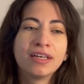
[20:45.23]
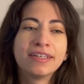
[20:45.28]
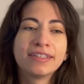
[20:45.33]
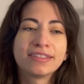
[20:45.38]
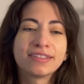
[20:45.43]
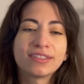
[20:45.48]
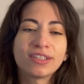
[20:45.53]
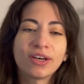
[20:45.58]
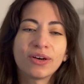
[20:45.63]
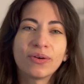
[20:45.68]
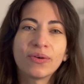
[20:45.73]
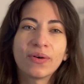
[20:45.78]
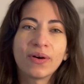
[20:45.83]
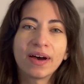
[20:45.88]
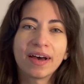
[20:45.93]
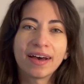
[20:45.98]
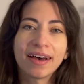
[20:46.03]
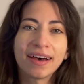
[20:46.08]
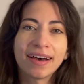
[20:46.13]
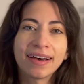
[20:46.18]
So
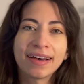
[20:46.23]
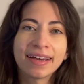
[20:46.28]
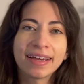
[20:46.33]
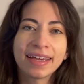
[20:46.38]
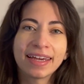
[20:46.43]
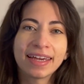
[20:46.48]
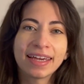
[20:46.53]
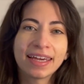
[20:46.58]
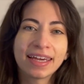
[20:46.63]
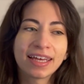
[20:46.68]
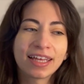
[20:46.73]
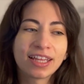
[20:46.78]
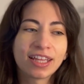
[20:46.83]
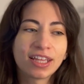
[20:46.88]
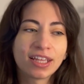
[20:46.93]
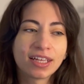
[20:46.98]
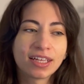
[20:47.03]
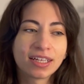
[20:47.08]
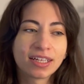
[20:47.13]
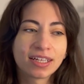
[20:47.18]

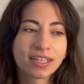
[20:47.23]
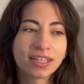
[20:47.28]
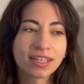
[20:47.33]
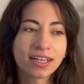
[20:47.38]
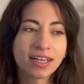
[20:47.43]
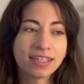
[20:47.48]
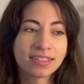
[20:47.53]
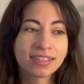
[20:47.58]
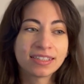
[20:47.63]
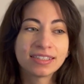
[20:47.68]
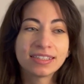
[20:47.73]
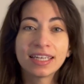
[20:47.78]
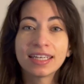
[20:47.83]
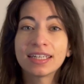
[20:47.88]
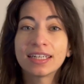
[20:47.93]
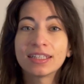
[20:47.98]
as I said,